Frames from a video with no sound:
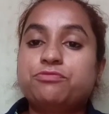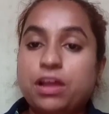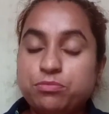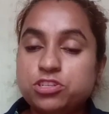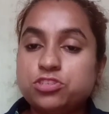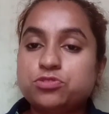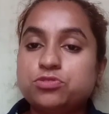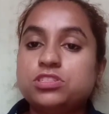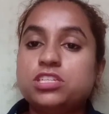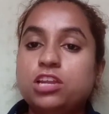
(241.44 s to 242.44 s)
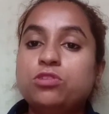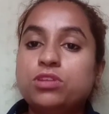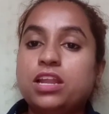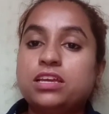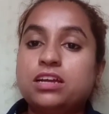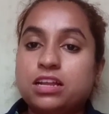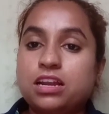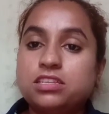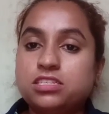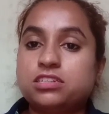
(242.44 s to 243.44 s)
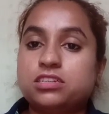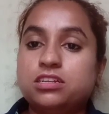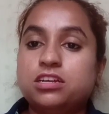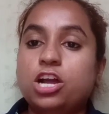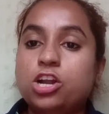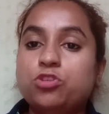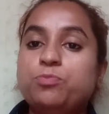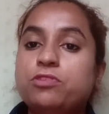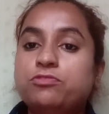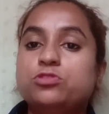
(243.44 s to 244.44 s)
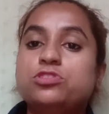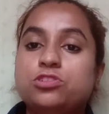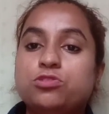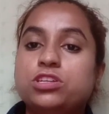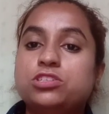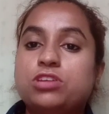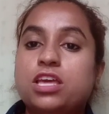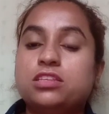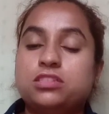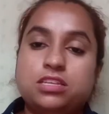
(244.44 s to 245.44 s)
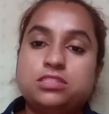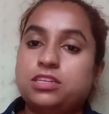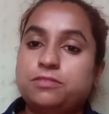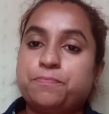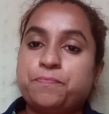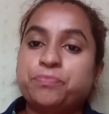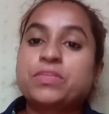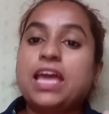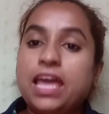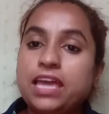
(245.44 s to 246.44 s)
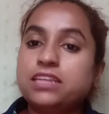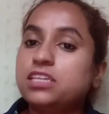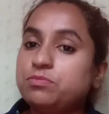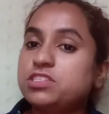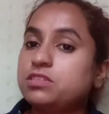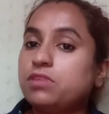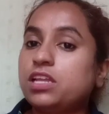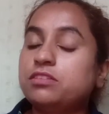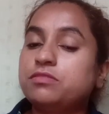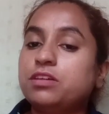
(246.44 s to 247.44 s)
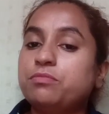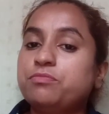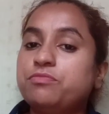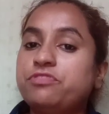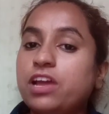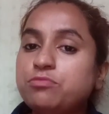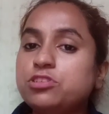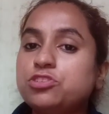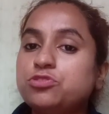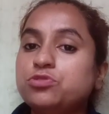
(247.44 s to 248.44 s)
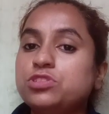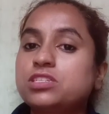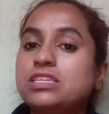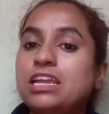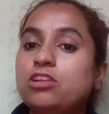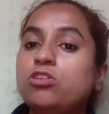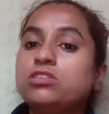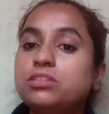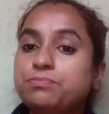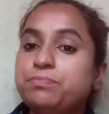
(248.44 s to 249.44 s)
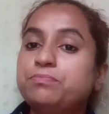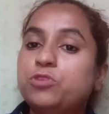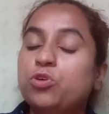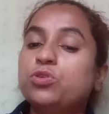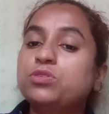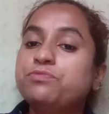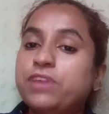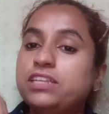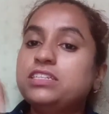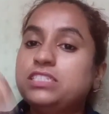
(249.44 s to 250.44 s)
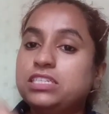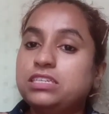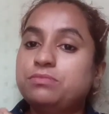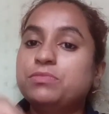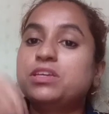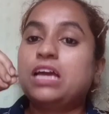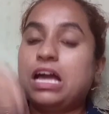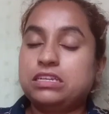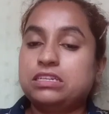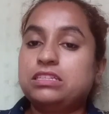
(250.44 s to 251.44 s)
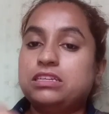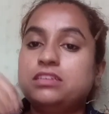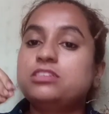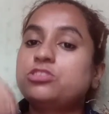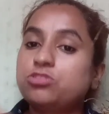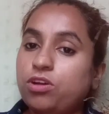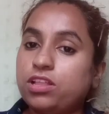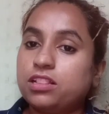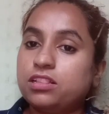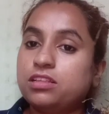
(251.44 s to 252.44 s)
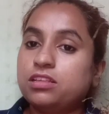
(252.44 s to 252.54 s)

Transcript: fibrous roots, they look like a cluster, a group of roots growing together. That's it. And keep this in mind, fibrous roots cannot go very deep under the soil.